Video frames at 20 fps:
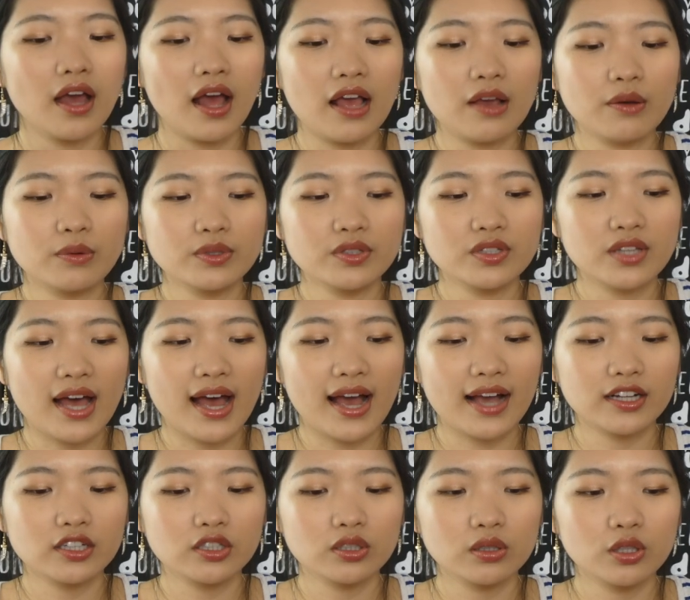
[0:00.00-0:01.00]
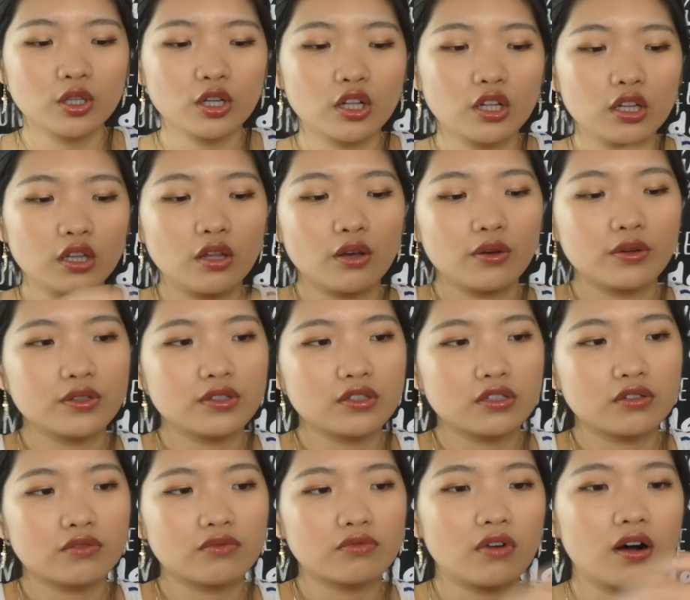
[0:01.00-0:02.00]
It was actually closed
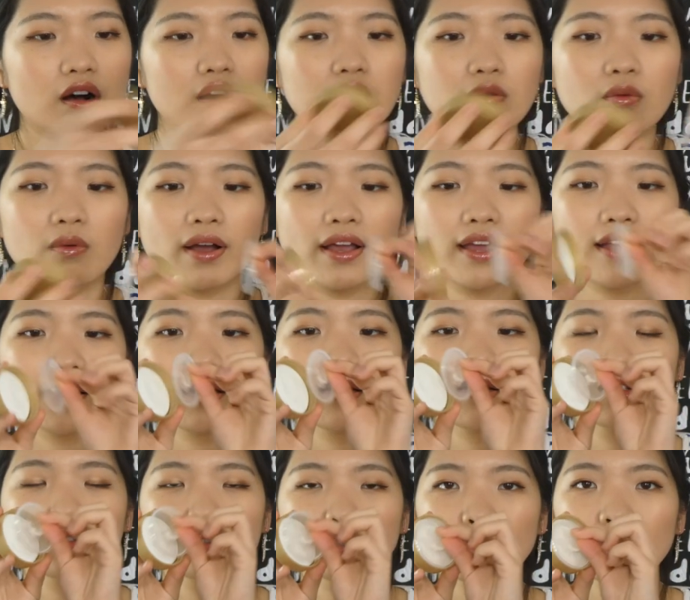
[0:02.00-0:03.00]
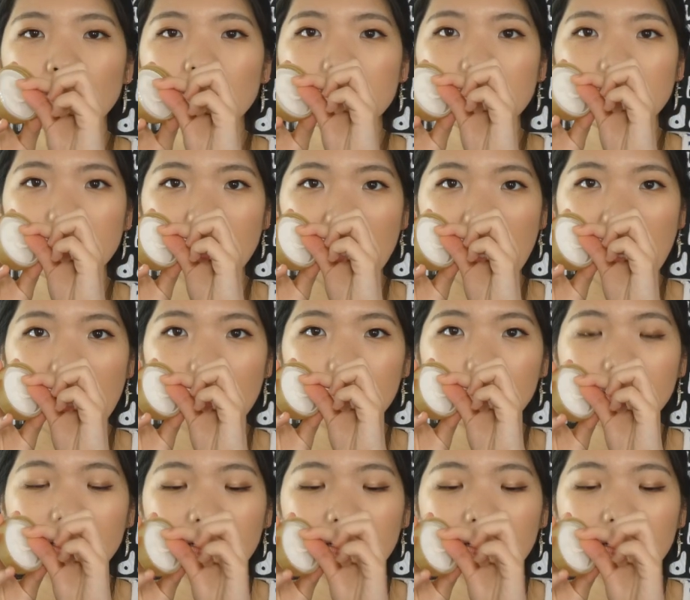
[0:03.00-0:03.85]
the wrong way to the cap.